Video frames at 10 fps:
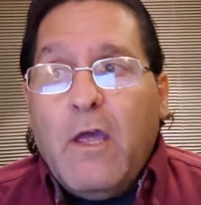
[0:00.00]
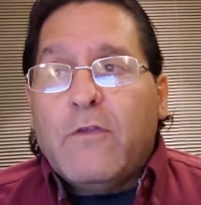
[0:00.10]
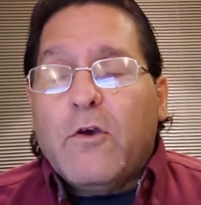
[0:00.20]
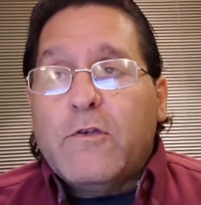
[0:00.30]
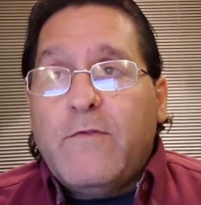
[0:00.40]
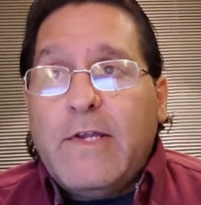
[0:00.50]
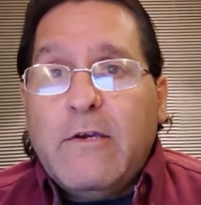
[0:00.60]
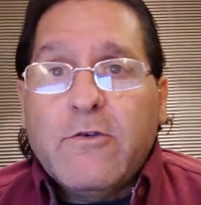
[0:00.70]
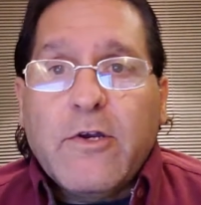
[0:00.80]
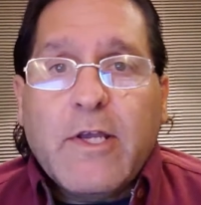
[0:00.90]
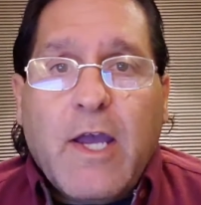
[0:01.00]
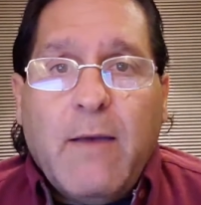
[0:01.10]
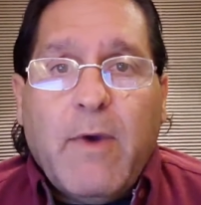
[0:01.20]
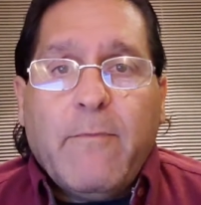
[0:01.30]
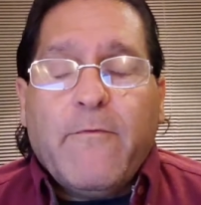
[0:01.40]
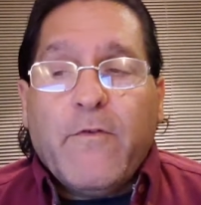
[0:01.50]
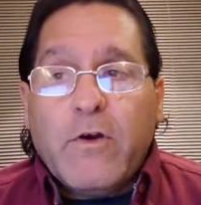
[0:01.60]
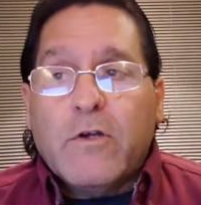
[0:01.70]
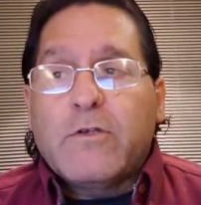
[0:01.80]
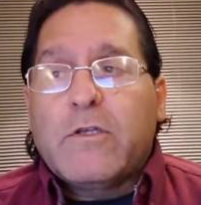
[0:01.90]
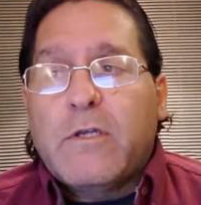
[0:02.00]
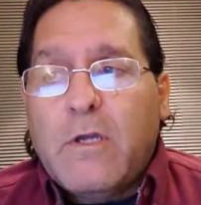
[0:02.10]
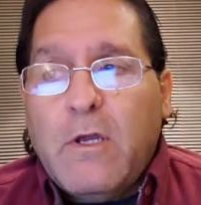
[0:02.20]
those videos are going to come up first.